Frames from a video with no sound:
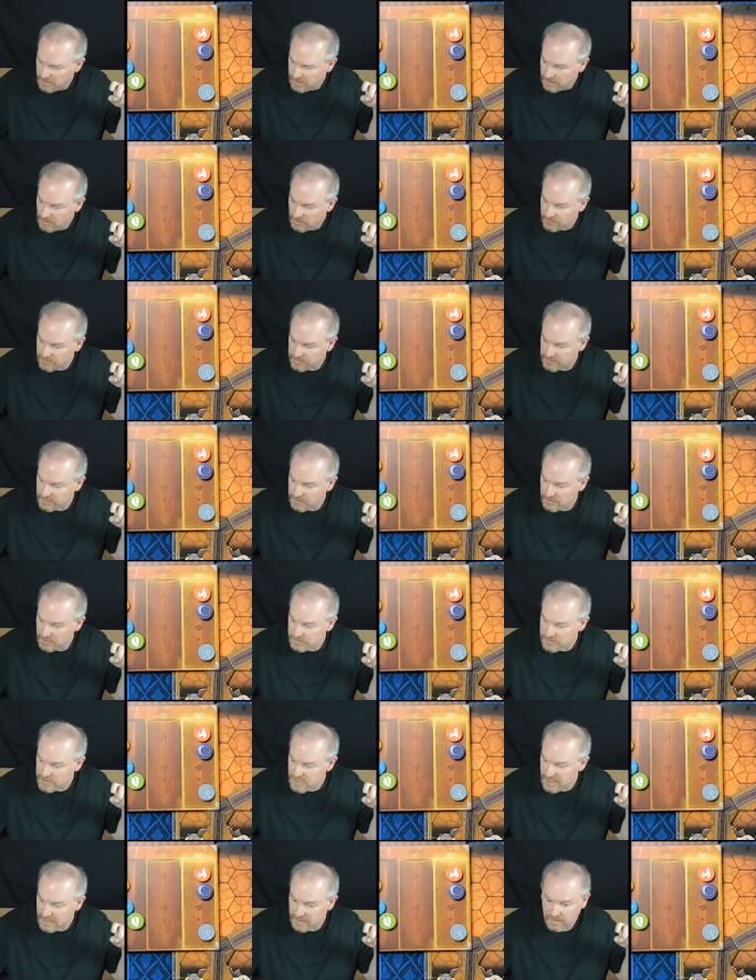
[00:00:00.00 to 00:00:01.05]
Cultists are going to go
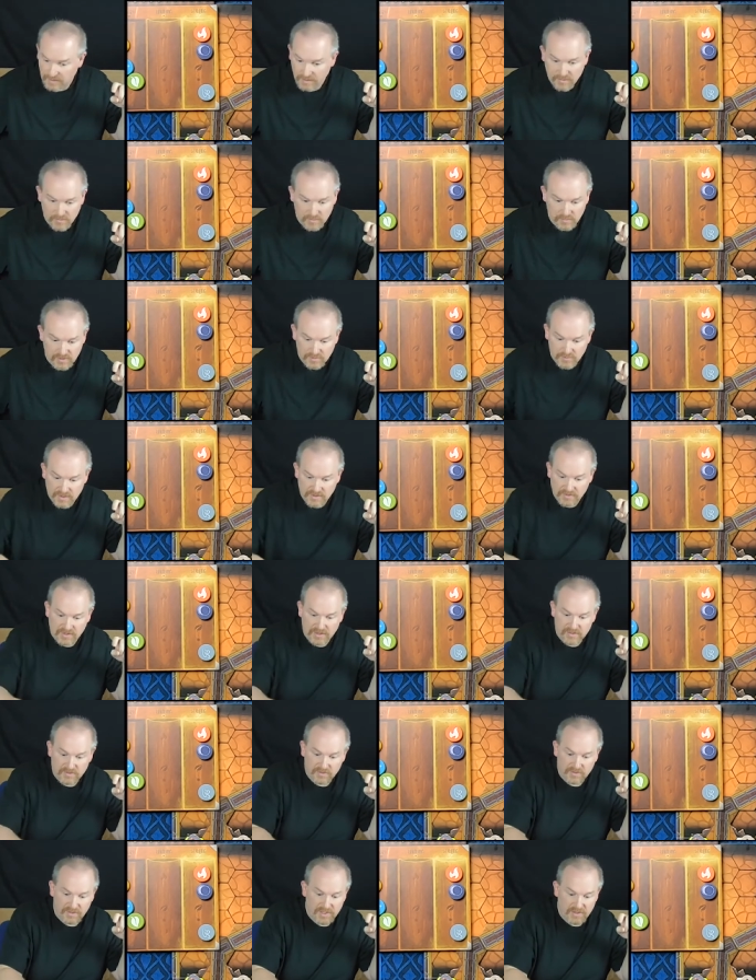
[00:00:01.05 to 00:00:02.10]
10, which means they
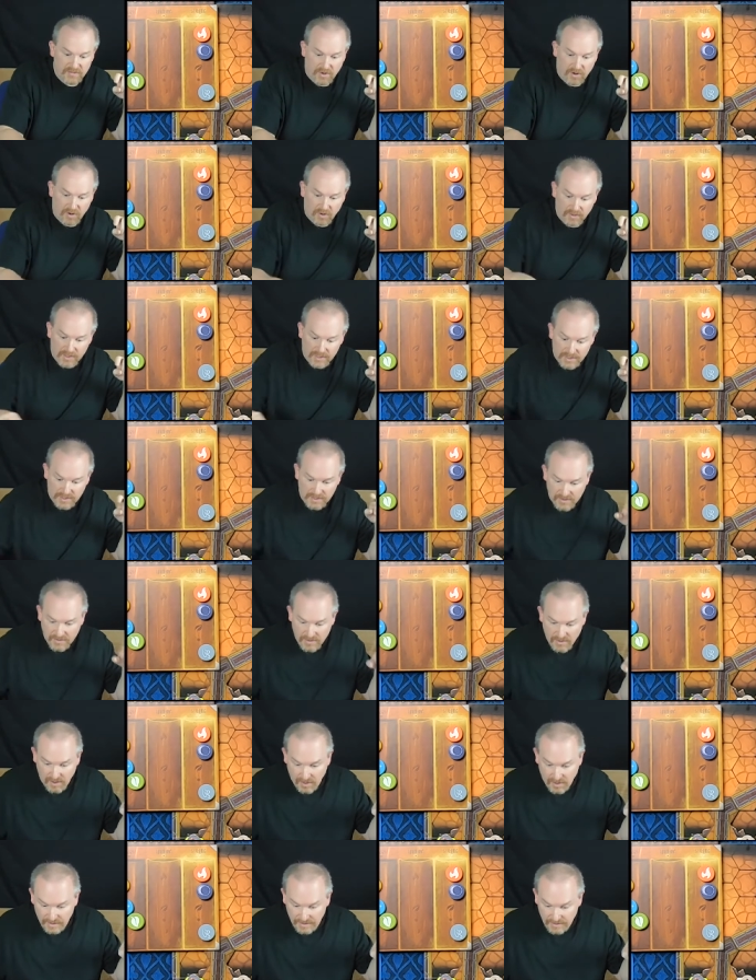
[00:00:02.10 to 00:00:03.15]
should have already
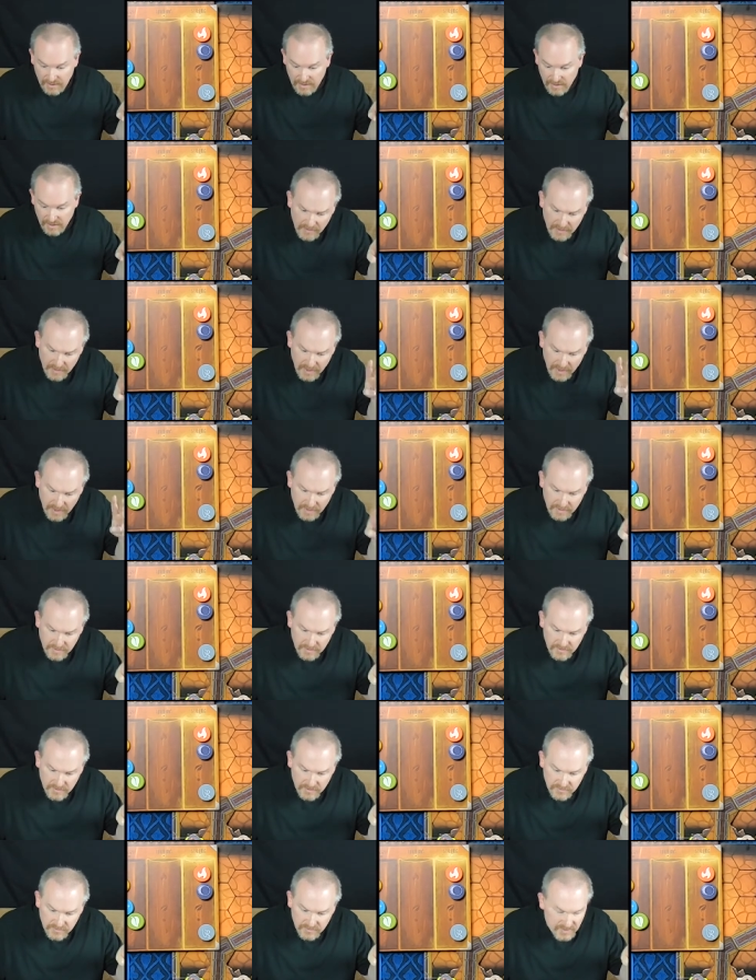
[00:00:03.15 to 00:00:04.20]
gone. And
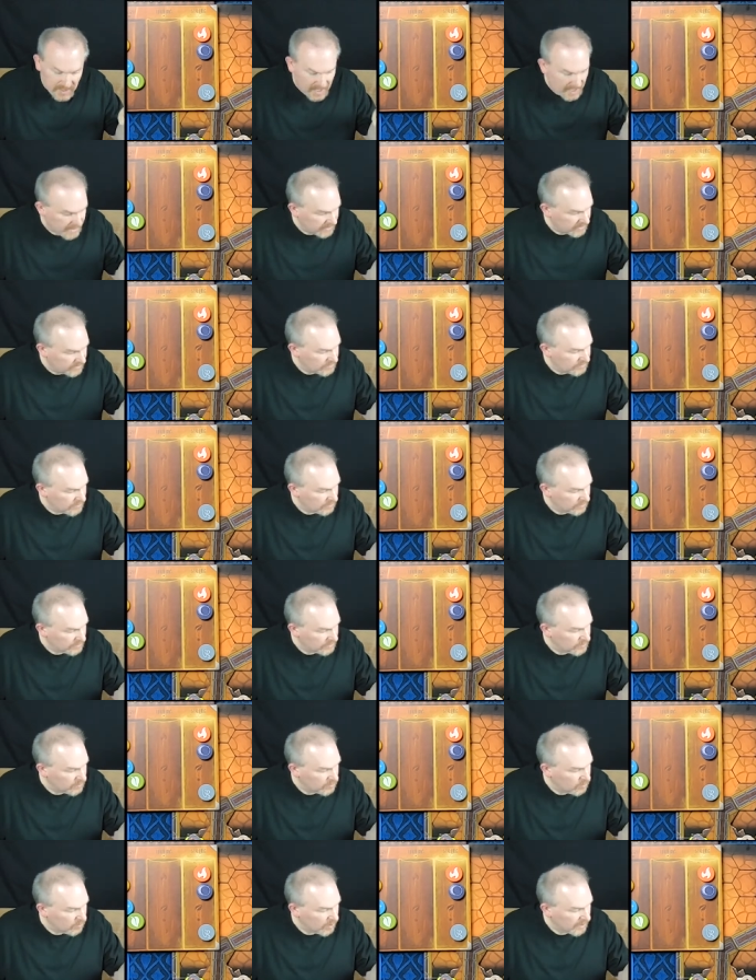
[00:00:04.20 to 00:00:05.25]
his attack is only
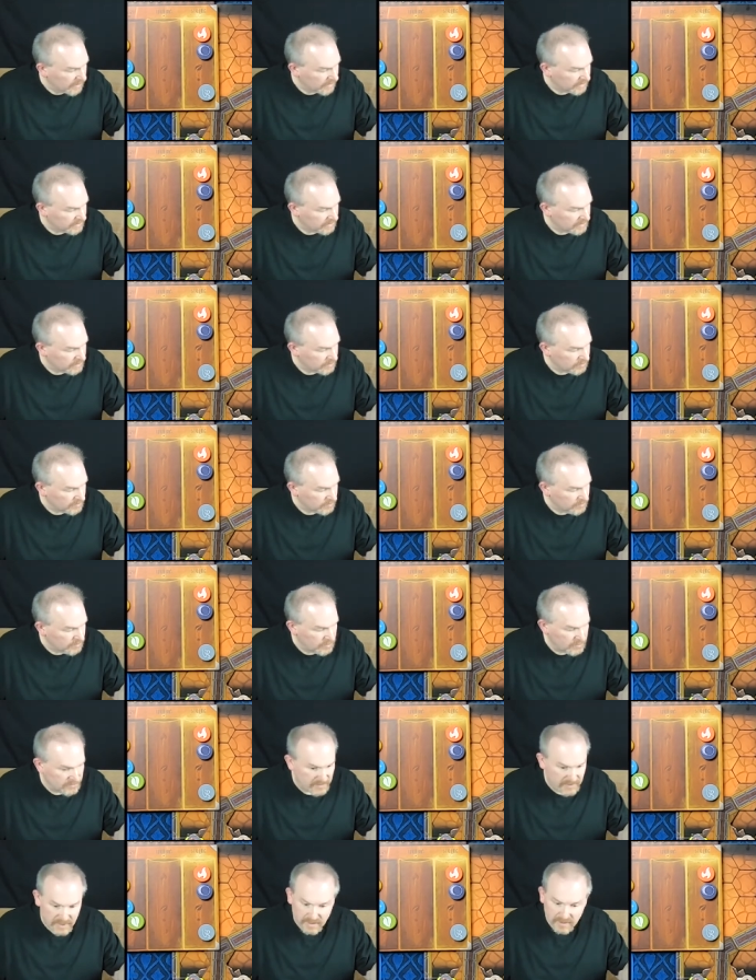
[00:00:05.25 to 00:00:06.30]
1. He would
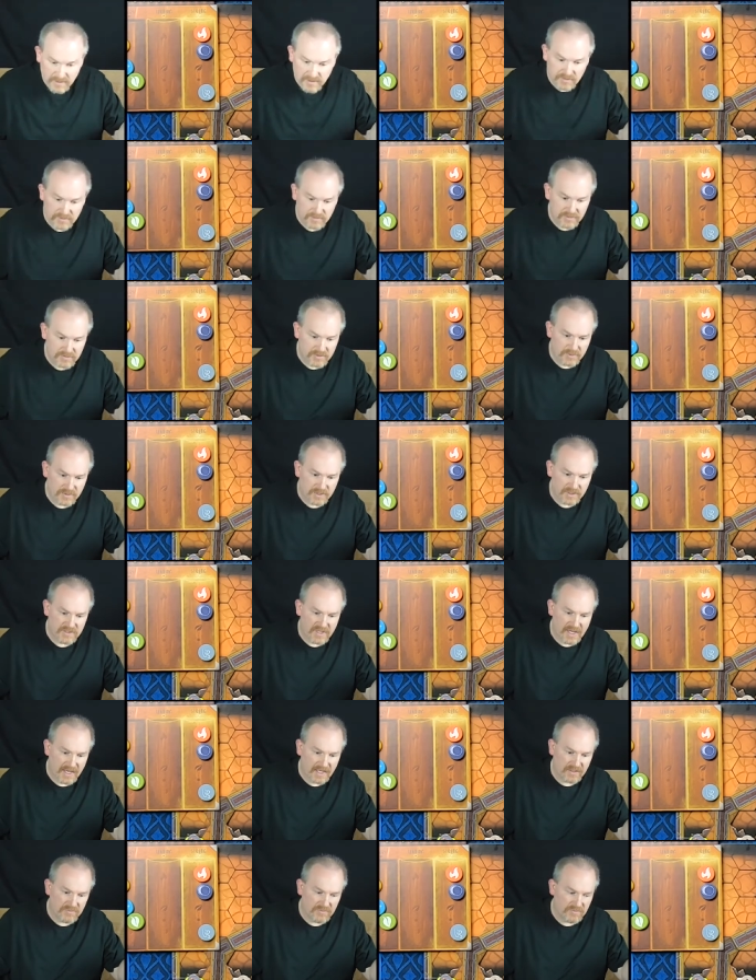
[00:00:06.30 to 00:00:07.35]
move here, do an
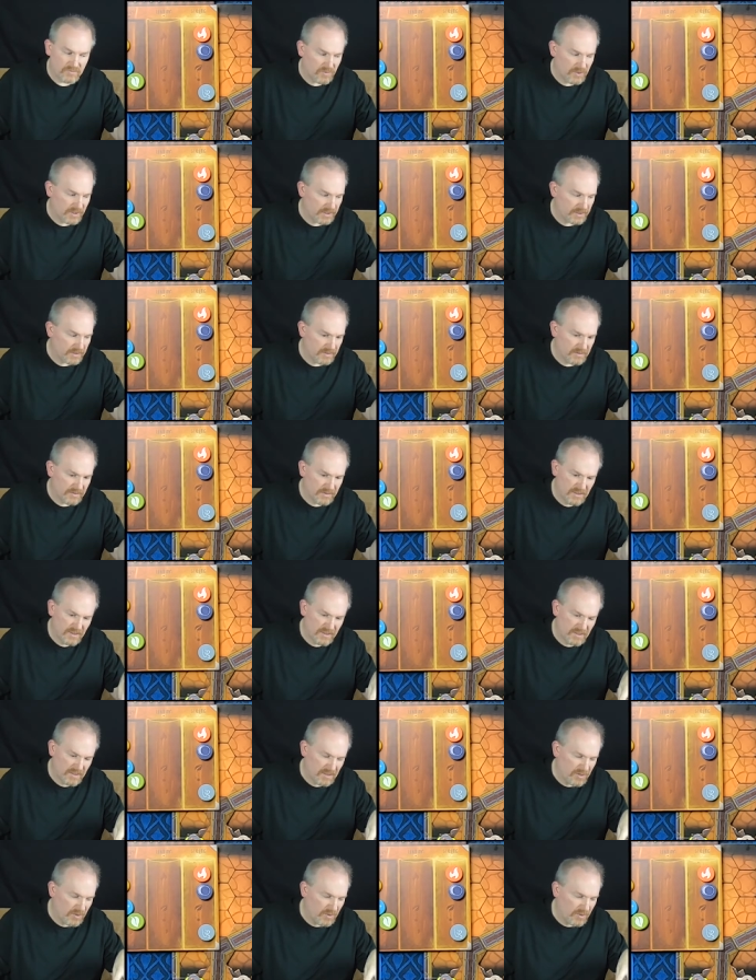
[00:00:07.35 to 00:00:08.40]
attack of 1.
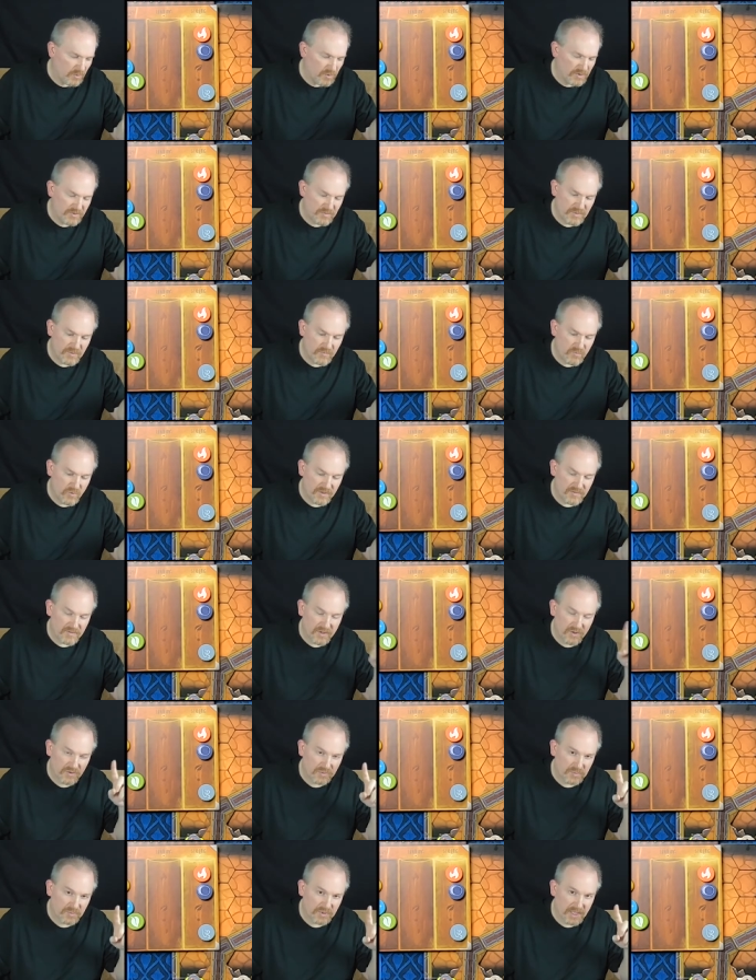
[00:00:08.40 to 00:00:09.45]
Oh, it would have been one of
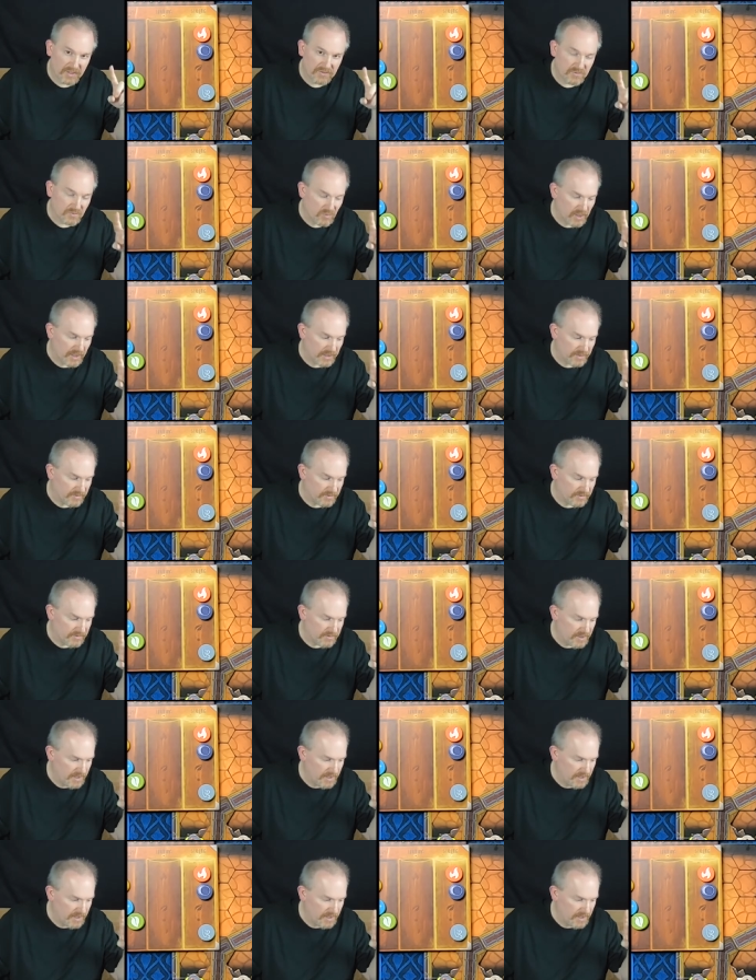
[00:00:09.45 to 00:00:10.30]
those plus 1s.